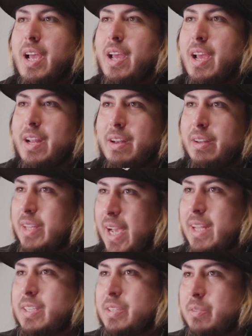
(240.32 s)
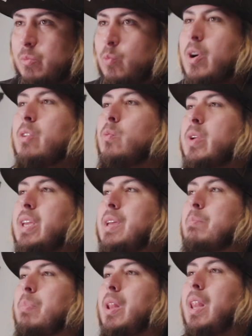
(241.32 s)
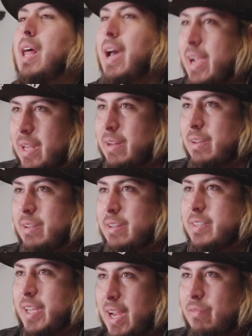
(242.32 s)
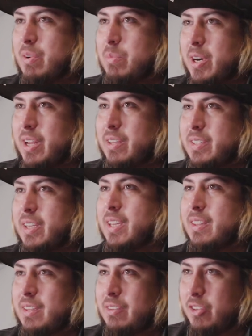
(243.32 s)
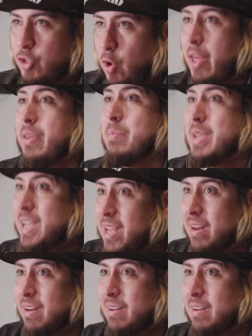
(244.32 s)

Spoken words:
And that's what we implied to everybody to draw them in.